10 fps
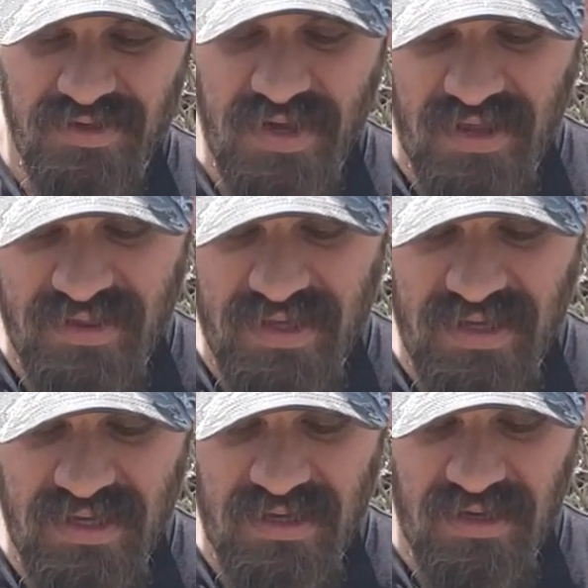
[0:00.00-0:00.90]
yeah,
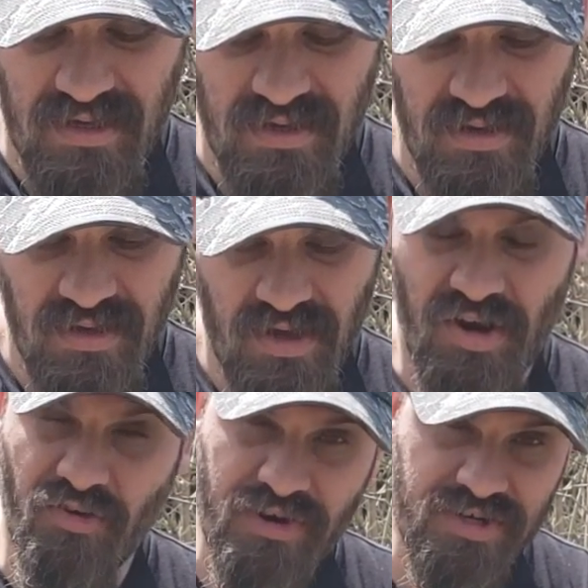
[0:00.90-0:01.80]
the
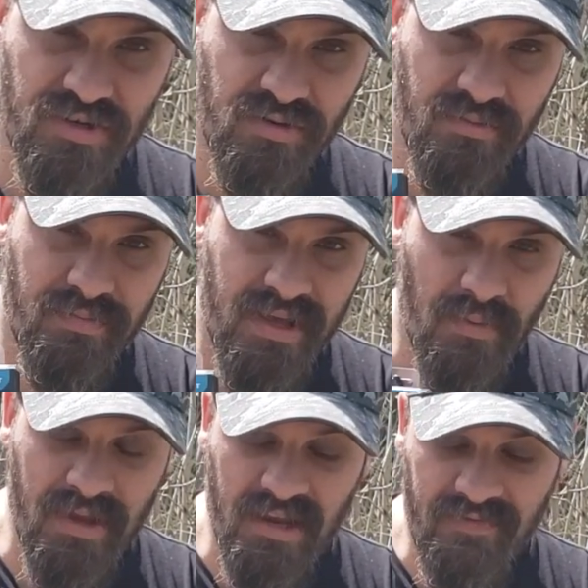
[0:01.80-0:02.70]
original
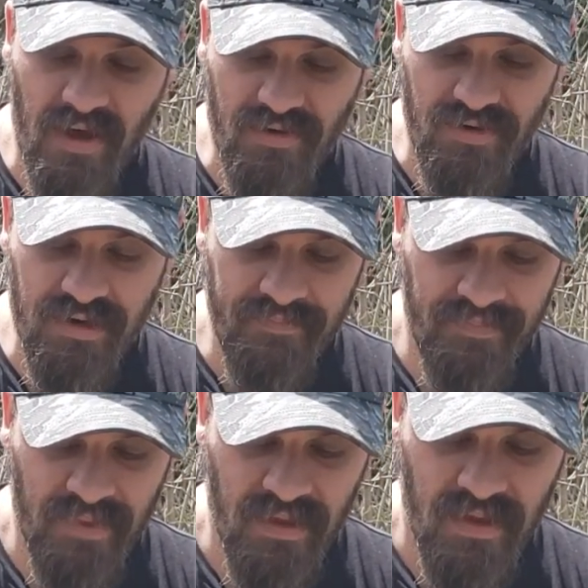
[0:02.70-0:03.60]
PL Mini Valkyrie,
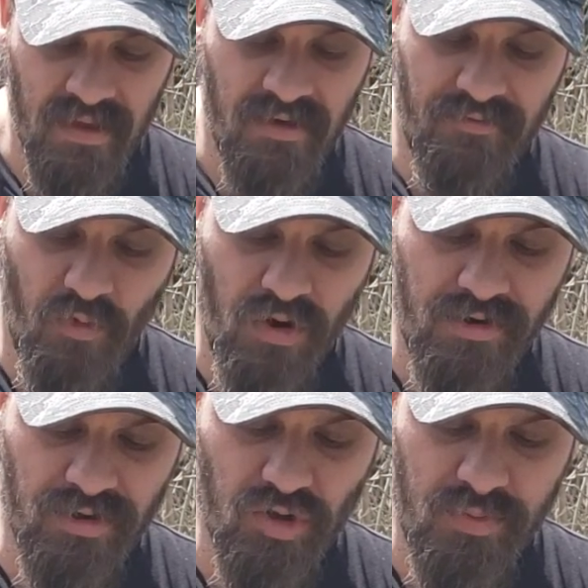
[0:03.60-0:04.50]

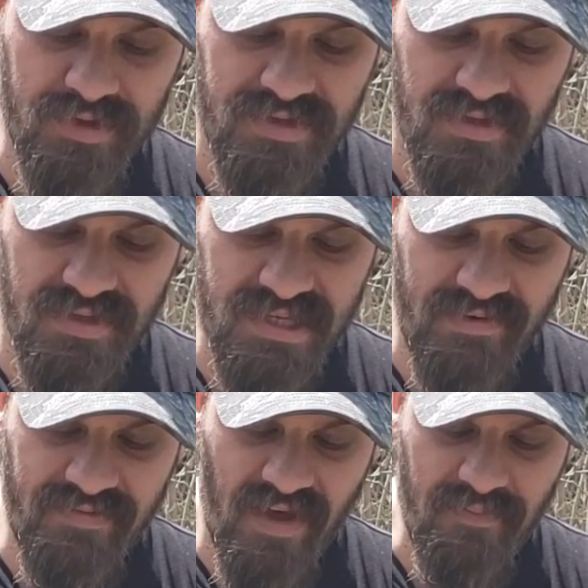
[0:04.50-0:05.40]
400 lumens,
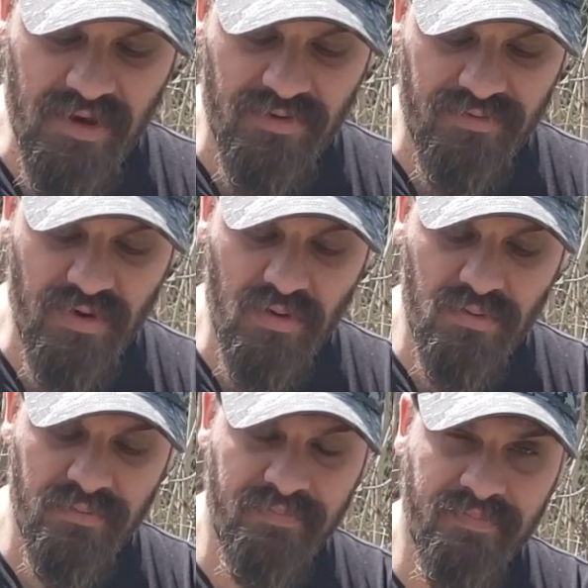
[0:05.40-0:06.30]
75 meter throw.
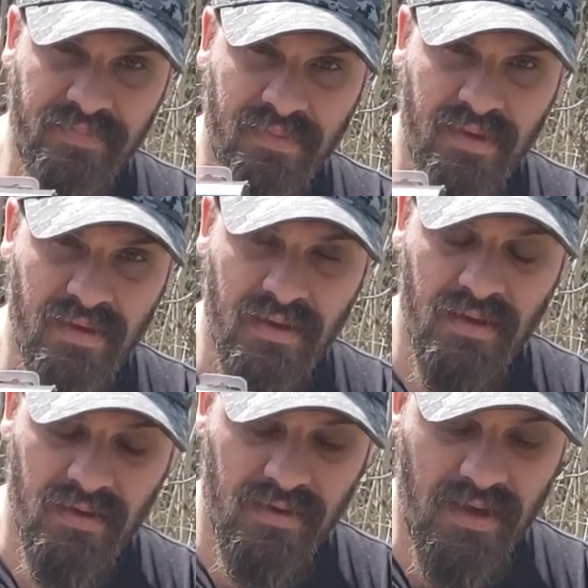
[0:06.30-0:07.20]

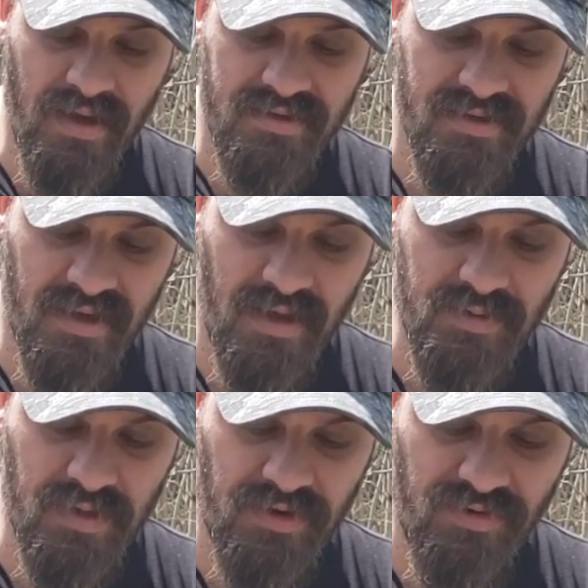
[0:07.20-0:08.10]
Okay, so that
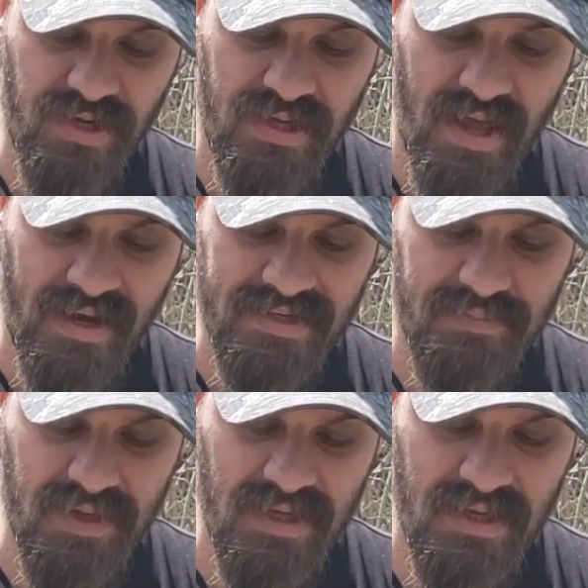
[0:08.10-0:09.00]
comes with a Cree
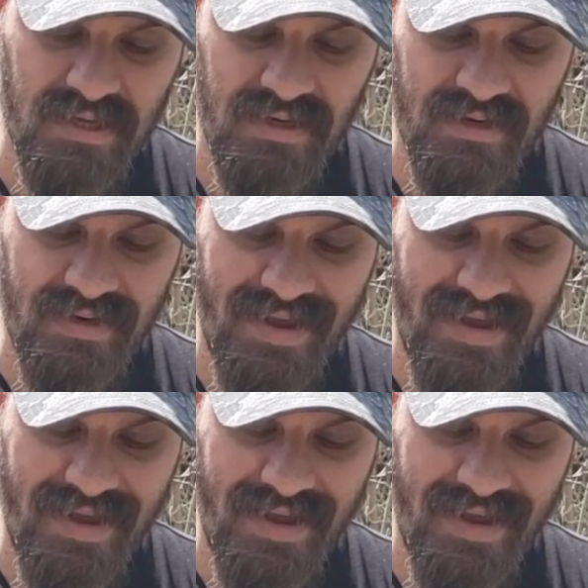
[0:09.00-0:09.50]
XPL